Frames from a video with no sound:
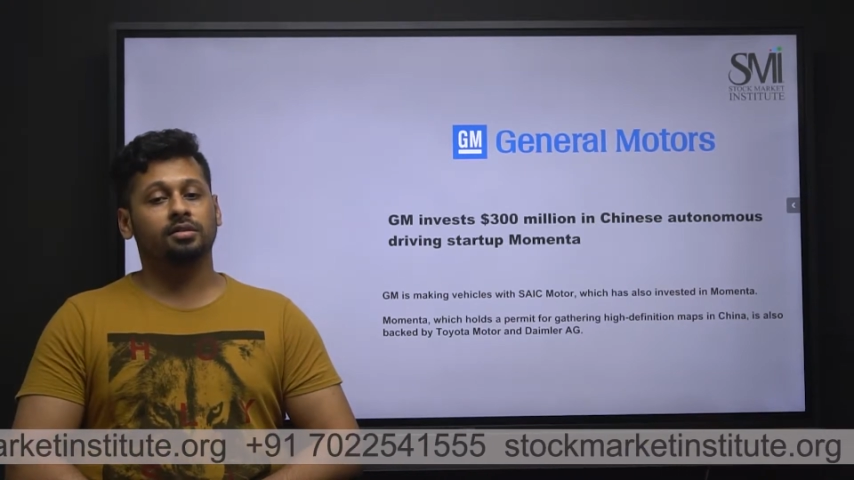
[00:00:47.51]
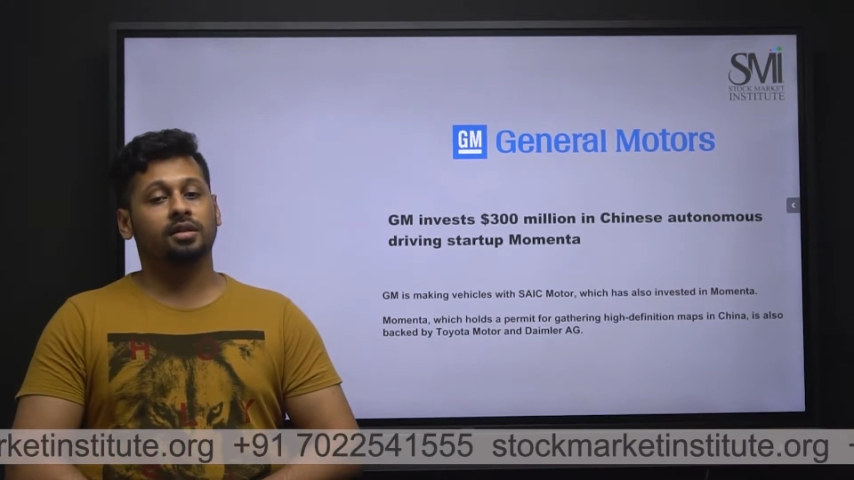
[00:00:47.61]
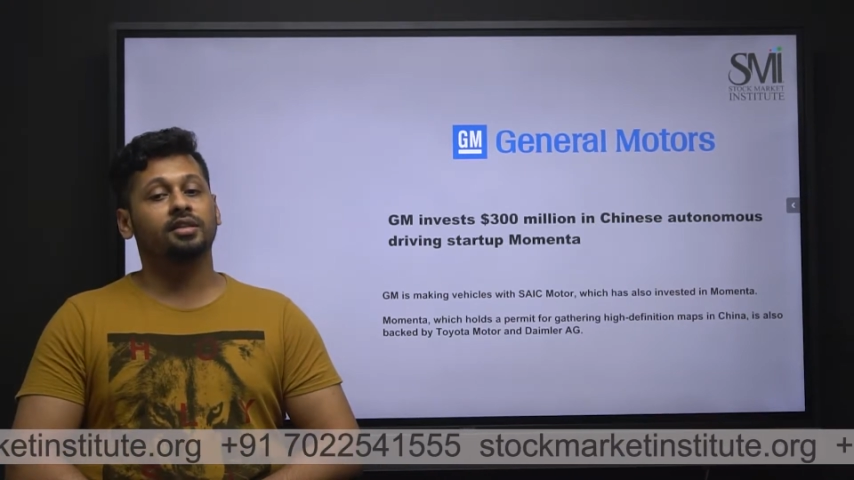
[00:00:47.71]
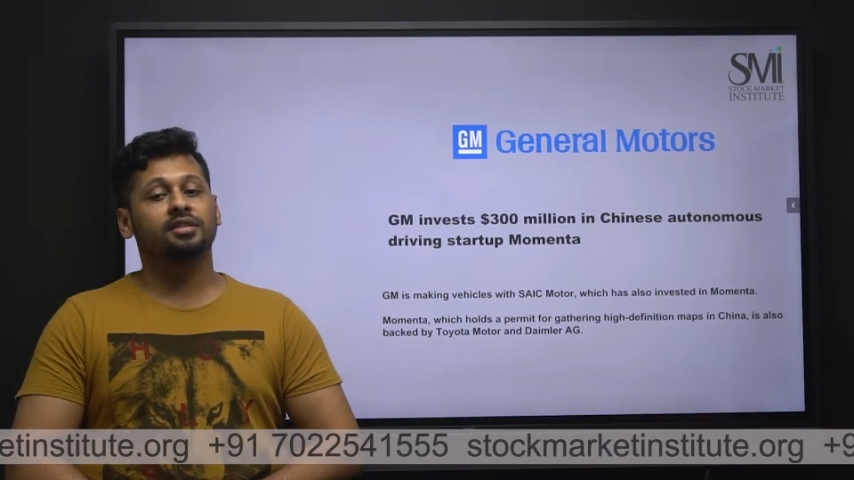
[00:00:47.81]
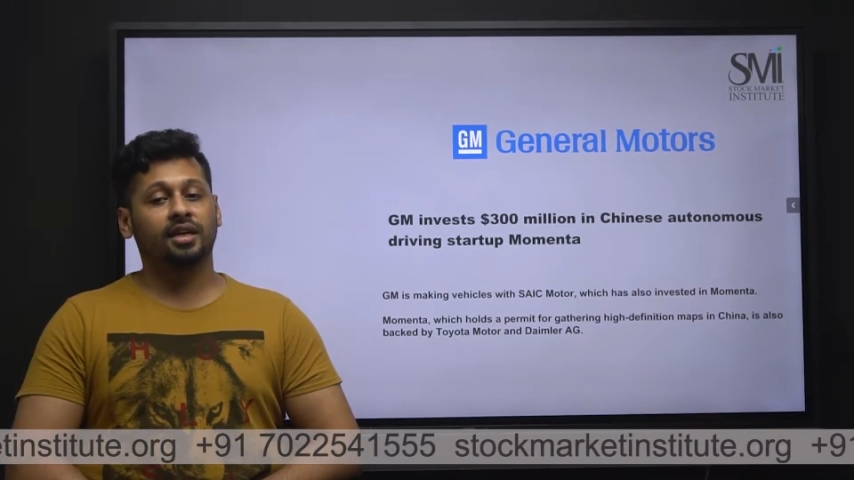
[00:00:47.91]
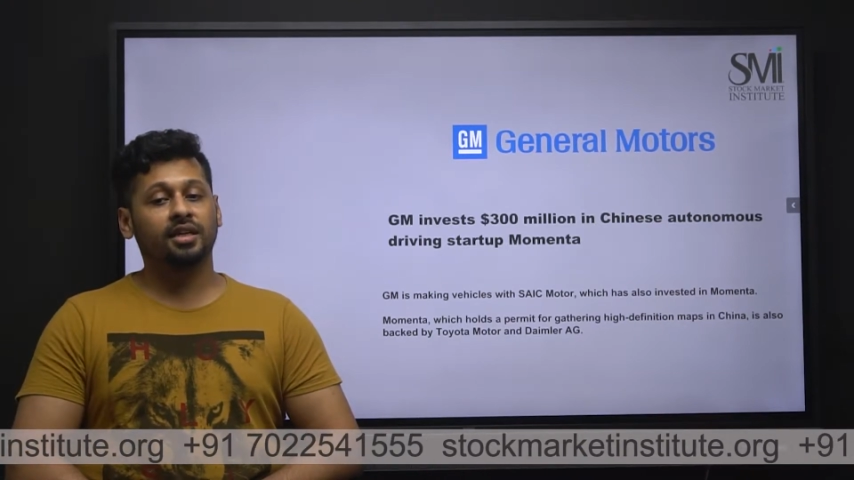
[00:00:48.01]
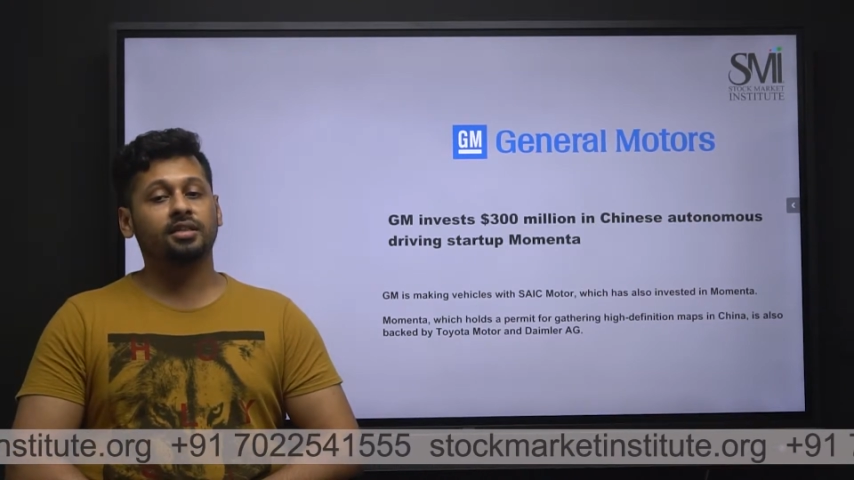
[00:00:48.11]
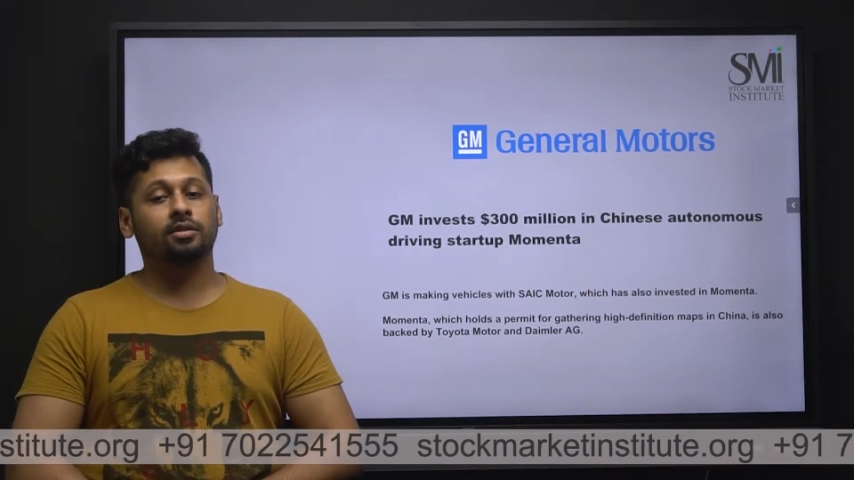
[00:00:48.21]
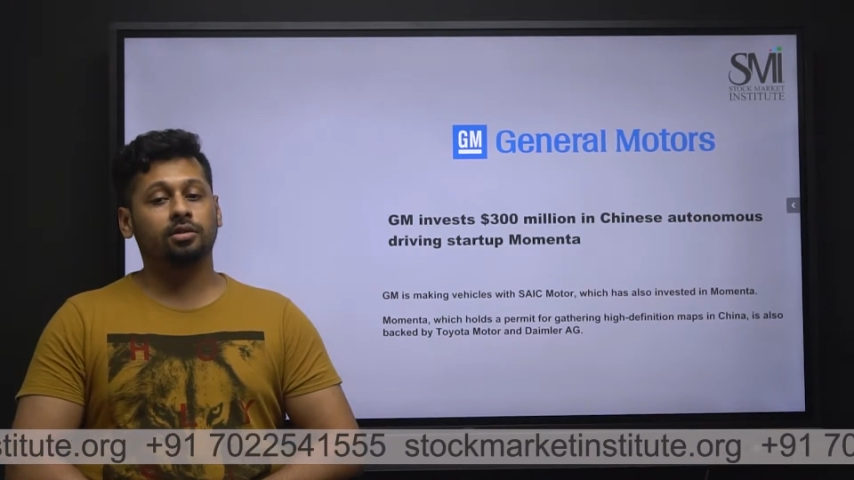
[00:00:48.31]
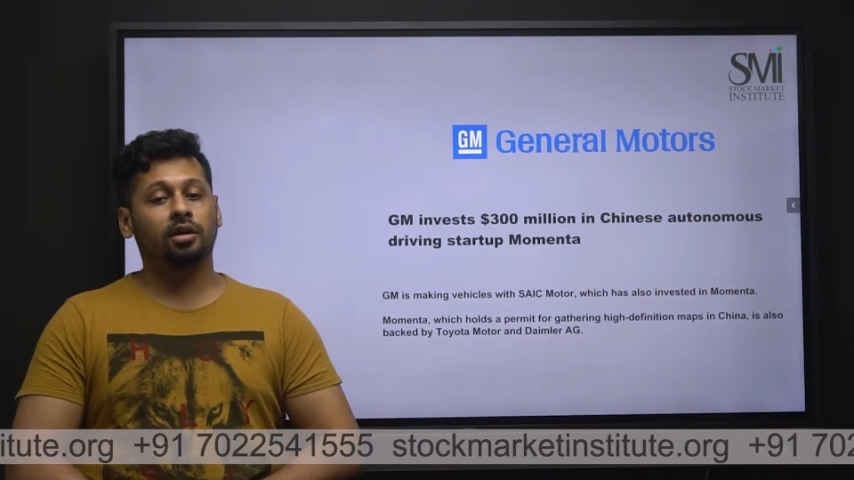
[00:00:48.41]
in
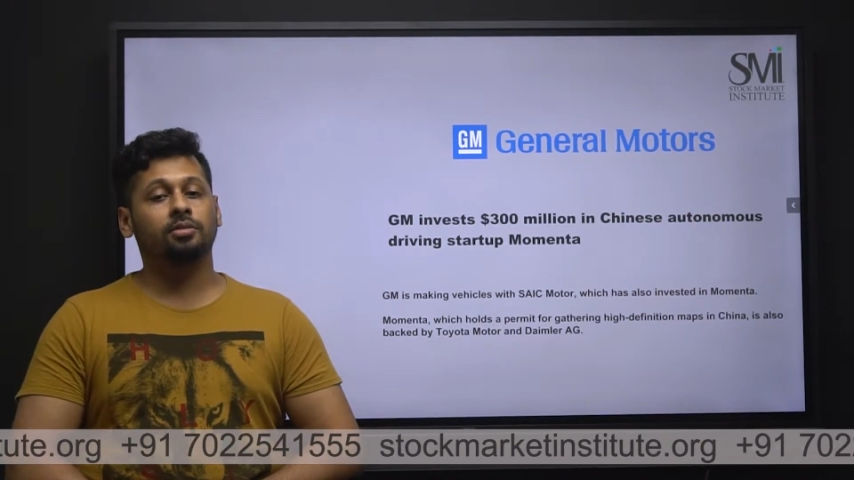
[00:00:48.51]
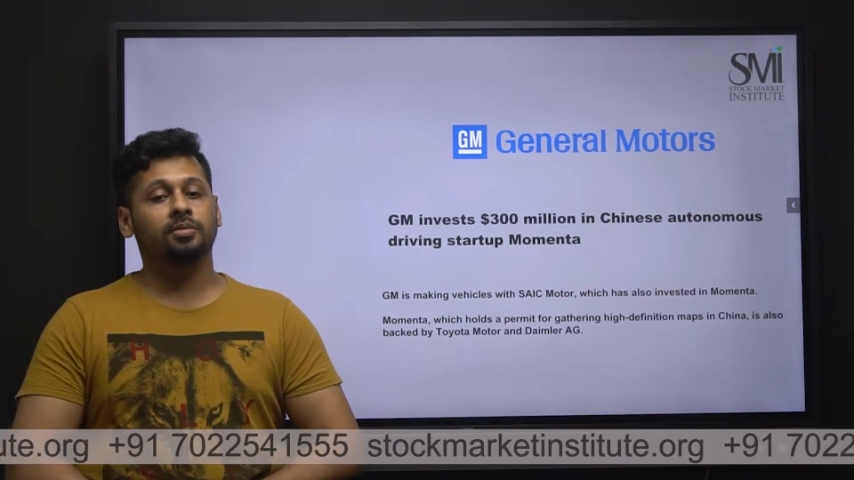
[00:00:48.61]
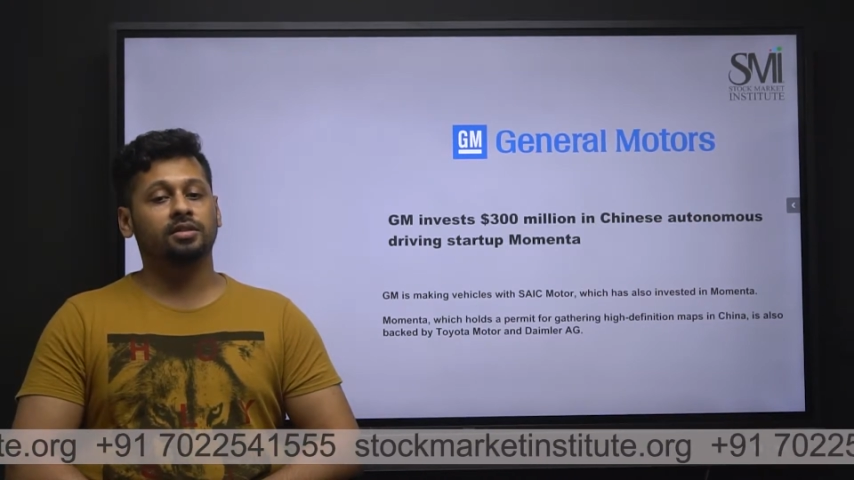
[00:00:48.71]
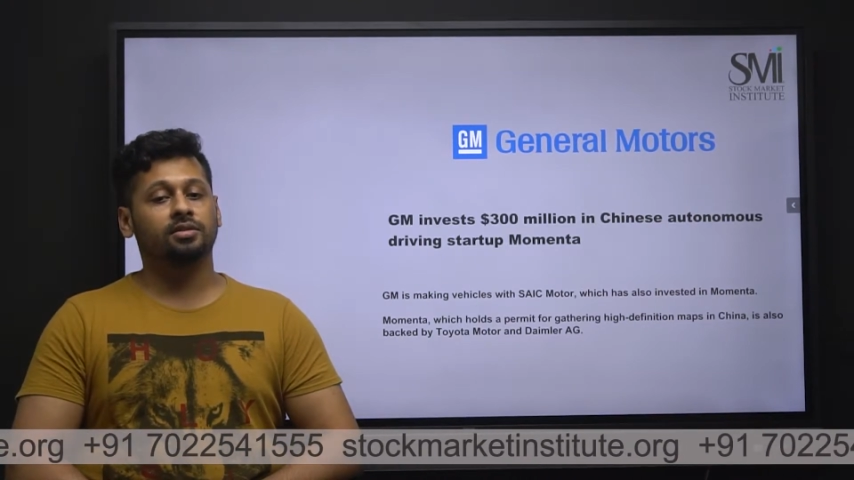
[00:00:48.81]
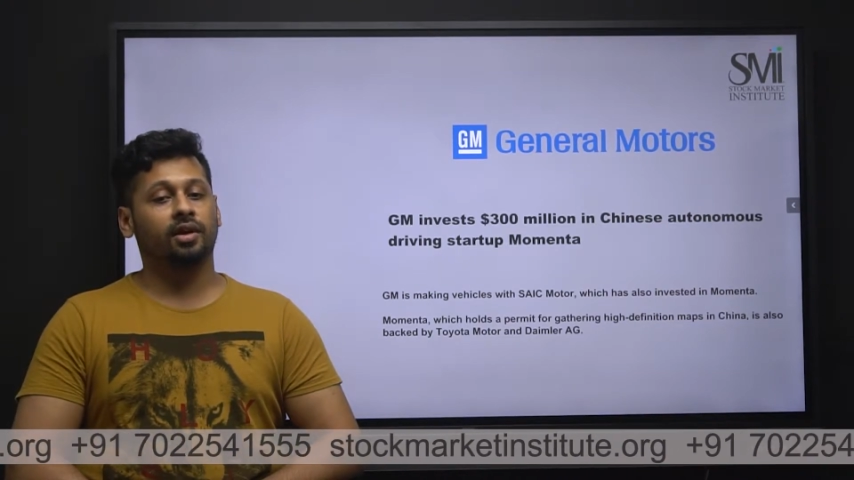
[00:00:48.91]
Chinese autonomous